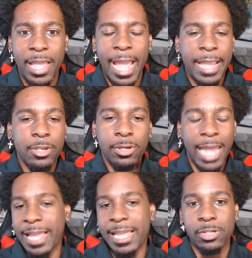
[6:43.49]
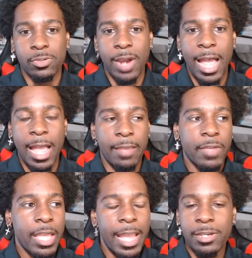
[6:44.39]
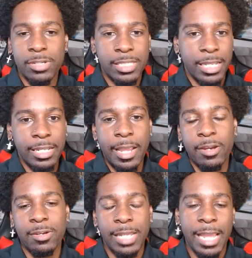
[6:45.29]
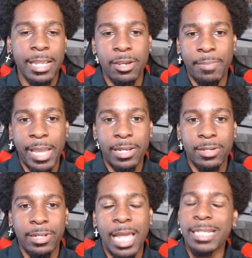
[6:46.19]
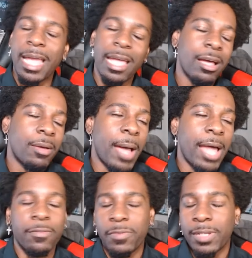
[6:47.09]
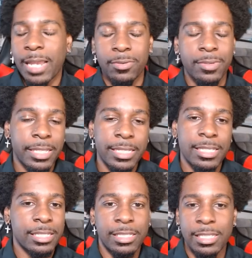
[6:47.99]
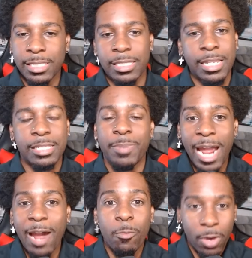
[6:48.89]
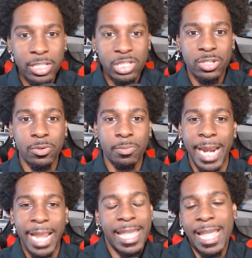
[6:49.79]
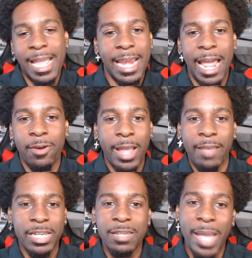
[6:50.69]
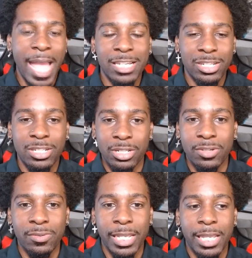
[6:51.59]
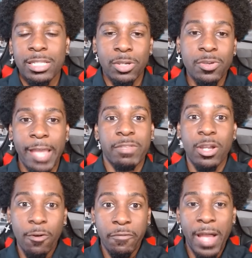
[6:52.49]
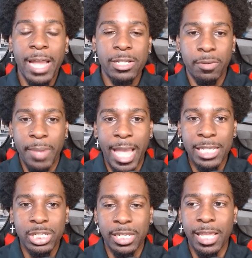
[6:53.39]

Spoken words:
And you're lacking drive, and you're sitting there and you're laying in your bed and you're like, damn, I don't feel like doing this, but I want to, but I can't, and I don't have any passion to do it. So you have to go find your passion.